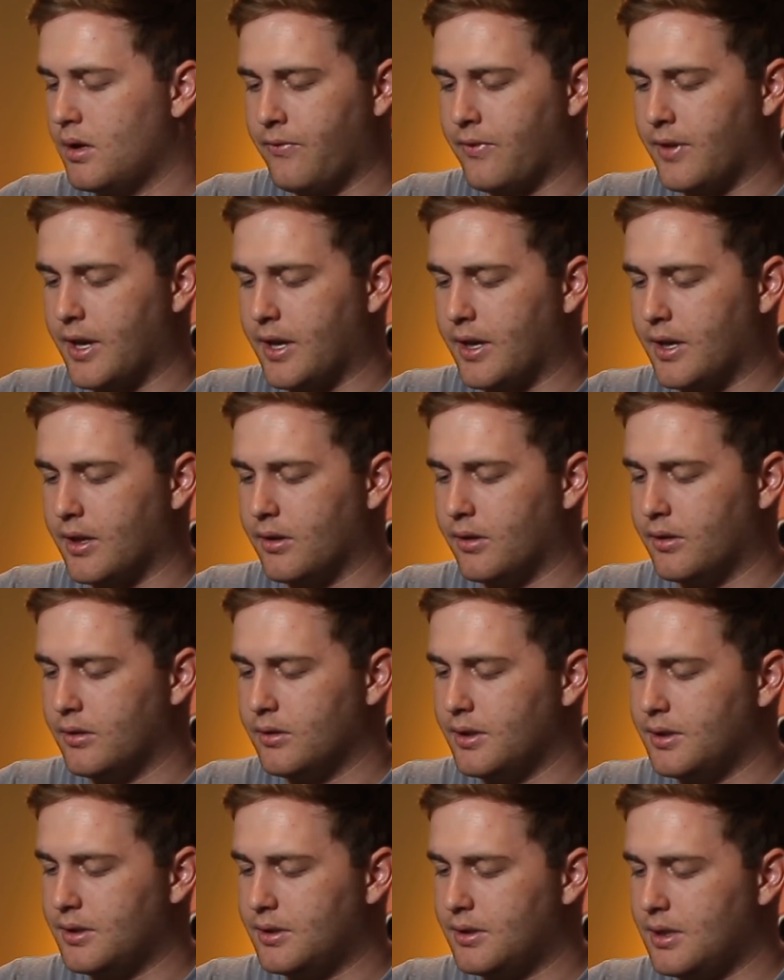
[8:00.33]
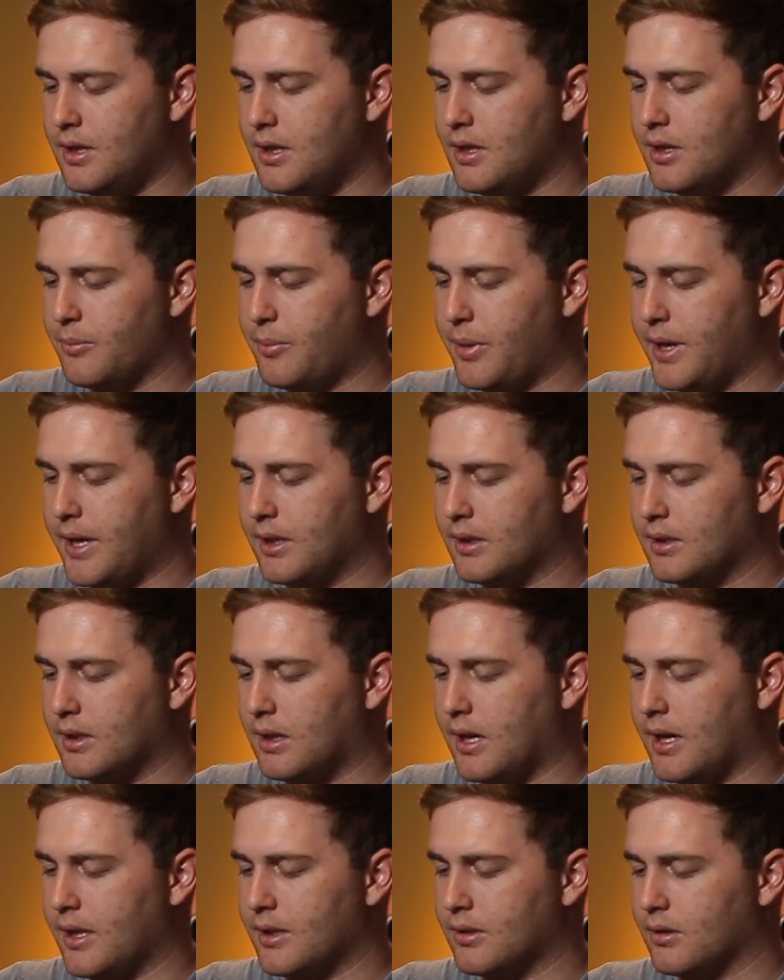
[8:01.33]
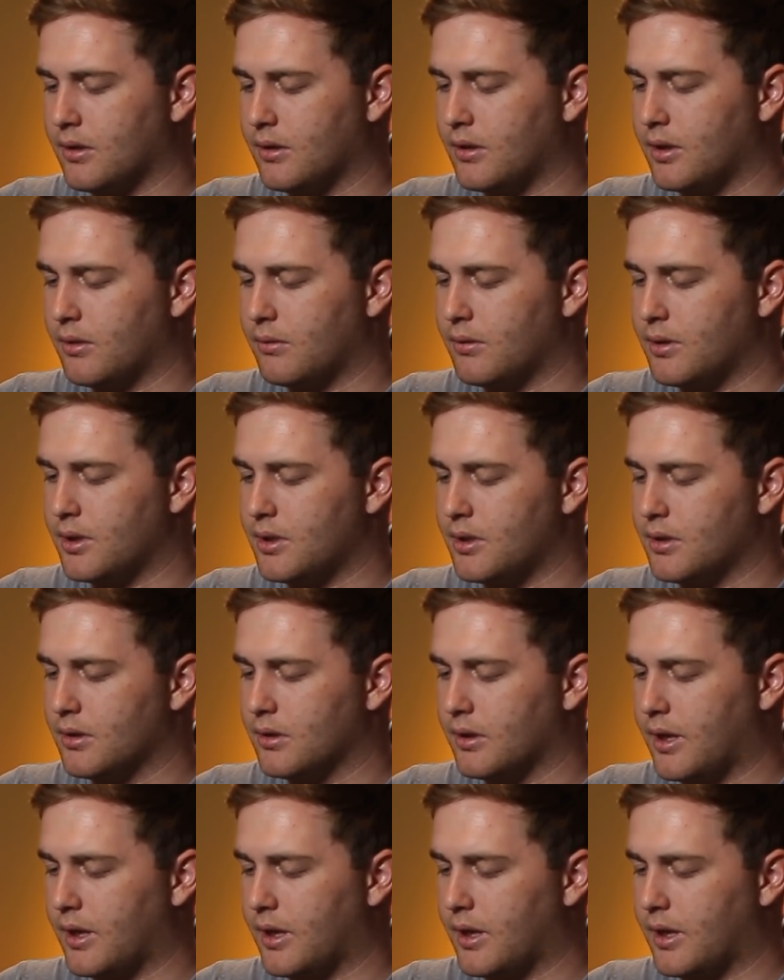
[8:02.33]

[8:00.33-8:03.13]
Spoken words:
I can only see the paint lines on the original